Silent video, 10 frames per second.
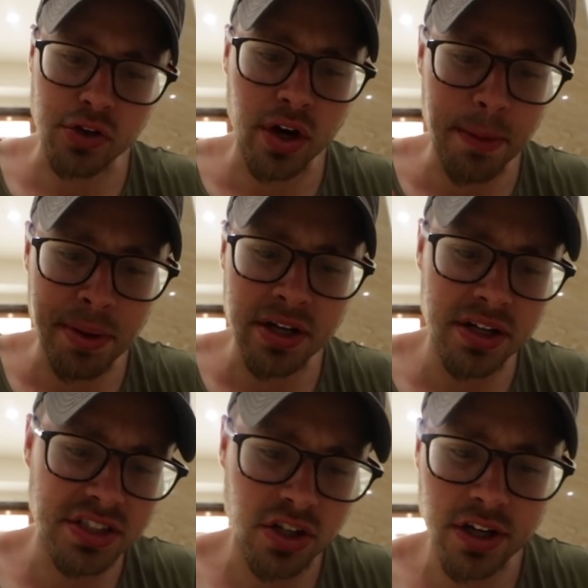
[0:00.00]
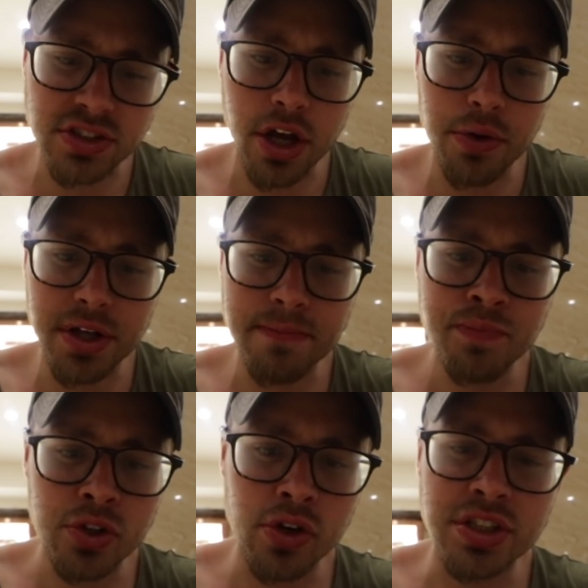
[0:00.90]
A great peanutty sauce coating,
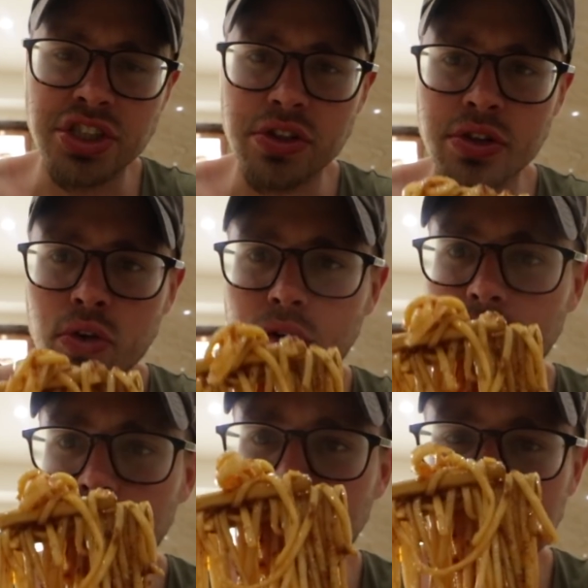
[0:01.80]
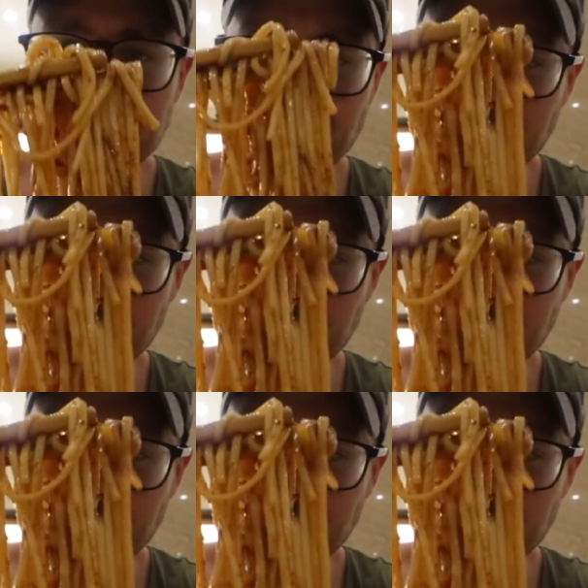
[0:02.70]
great chili oil coating it.